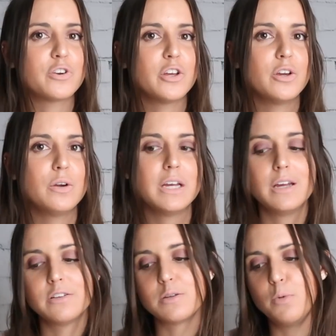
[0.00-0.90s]
for you,
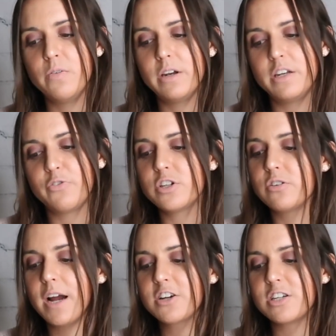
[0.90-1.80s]
to move in a different
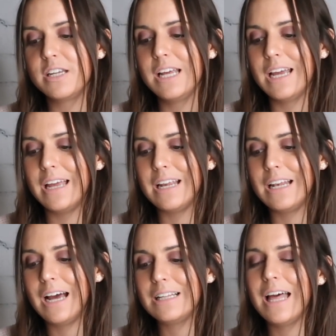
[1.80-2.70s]
direction, and to
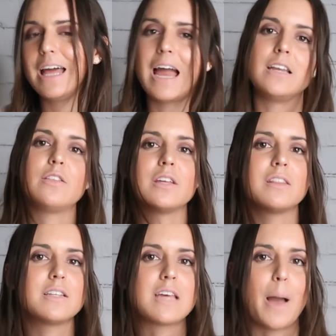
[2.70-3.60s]
not let anything
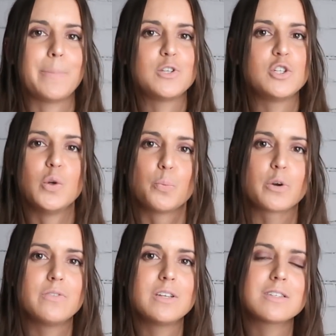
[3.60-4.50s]
that's happened to you
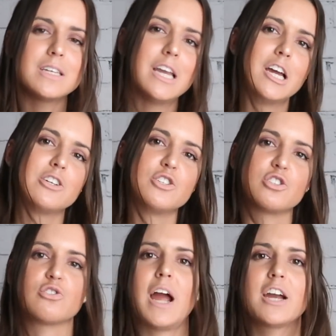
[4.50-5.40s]
previously
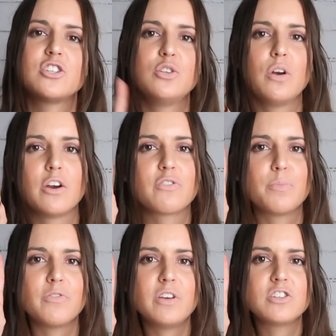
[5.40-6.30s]
distract you
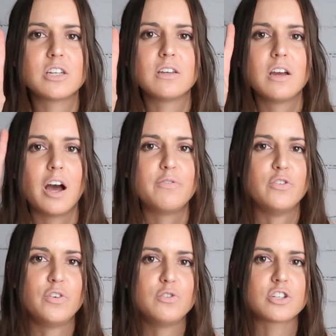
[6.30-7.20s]
from the vision of the
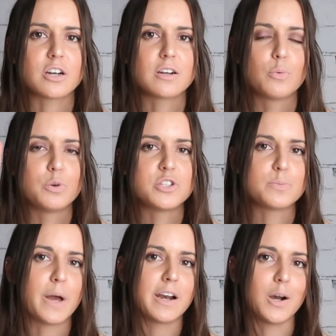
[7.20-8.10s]
future, which is
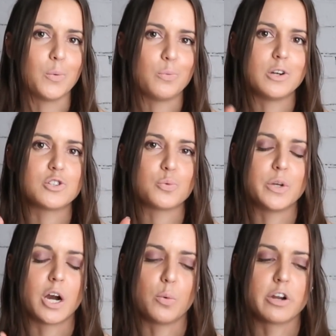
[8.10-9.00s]
better, which
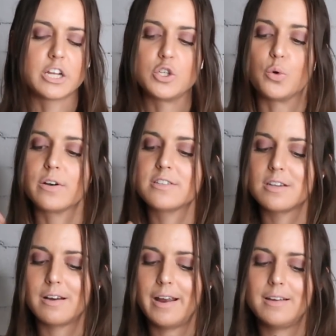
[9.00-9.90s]
we are working towards,
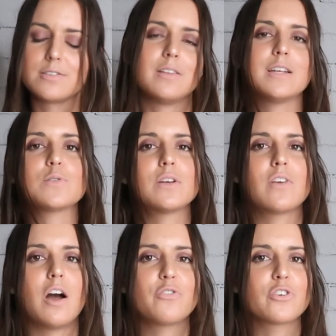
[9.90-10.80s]
all right? So that's what I've
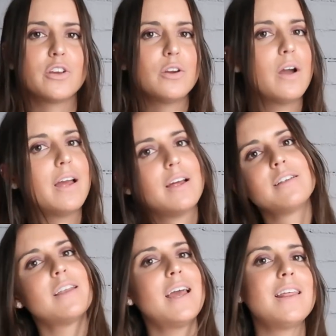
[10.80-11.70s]
got for you
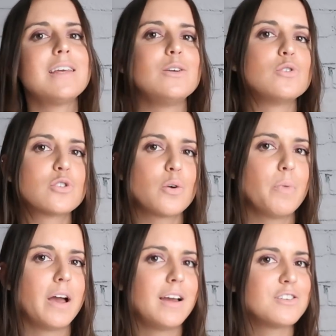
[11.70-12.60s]
today. Thank you so
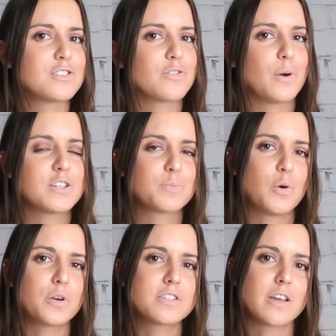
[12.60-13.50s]
much for watching
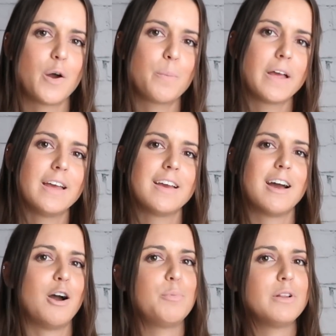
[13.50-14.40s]
my horoscope.
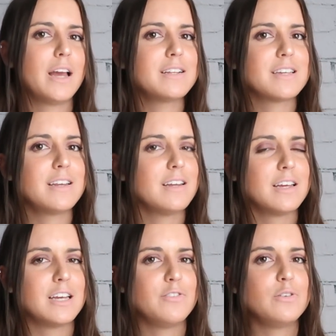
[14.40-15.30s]
I hope you liked it.
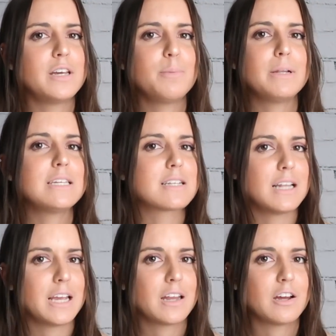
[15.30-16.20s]
If you did, please
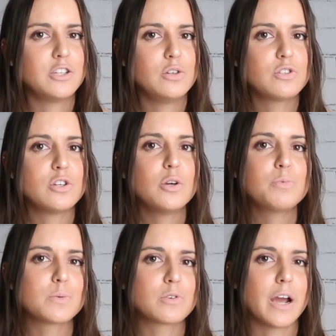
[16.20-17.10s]
like it on YouTube,
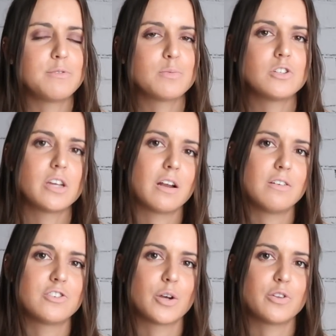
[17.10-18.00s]
subscribe to my
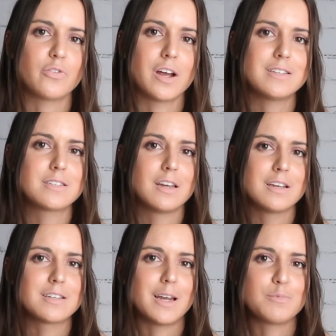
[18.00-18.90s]
channel, share it with your friends,
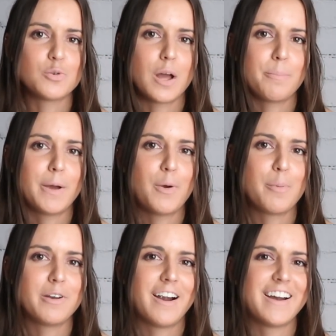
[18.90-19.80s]
sign up to my
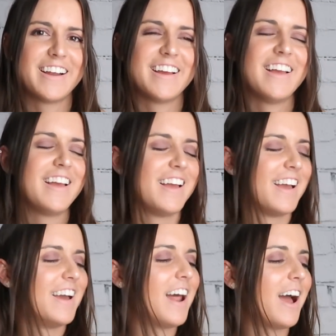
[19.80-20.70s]
webinar,
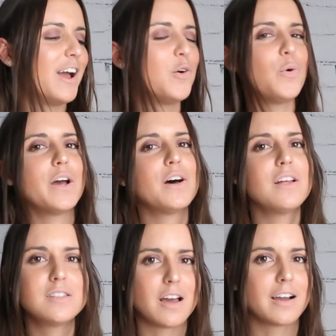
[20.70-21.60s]
and I
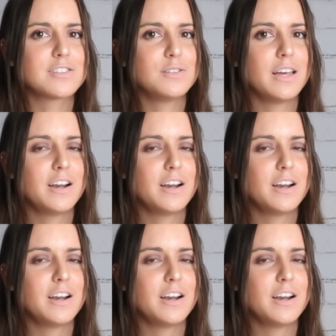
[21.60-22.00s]
will talk to you